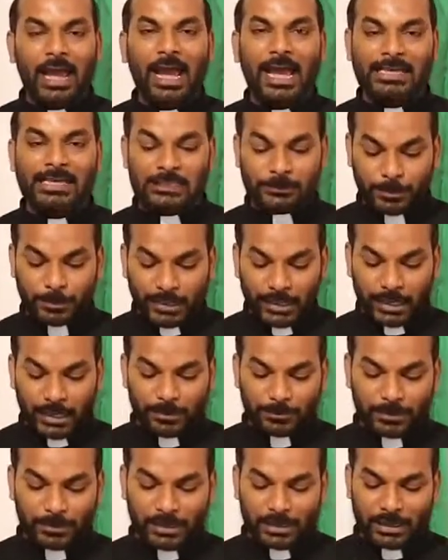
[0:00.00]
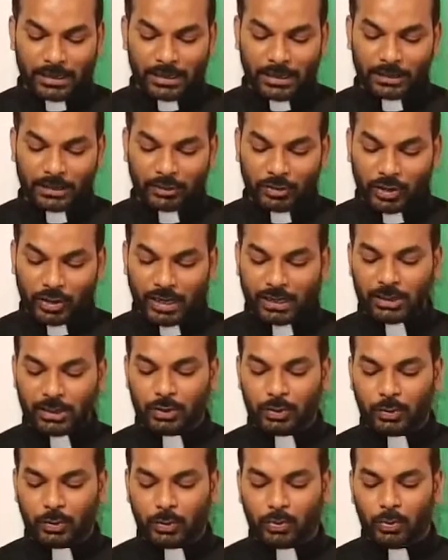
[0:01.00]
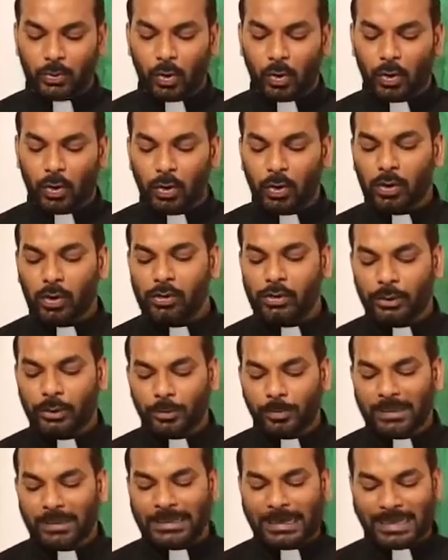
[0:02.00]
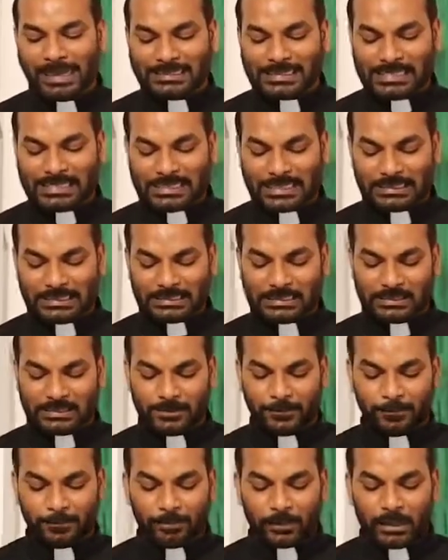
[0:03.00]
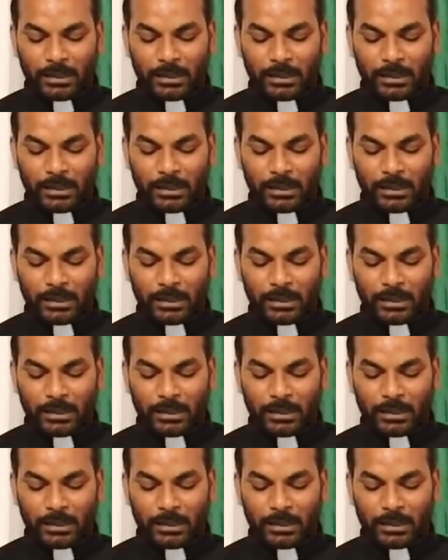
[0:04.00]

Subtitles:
has become a threat to whole human existence.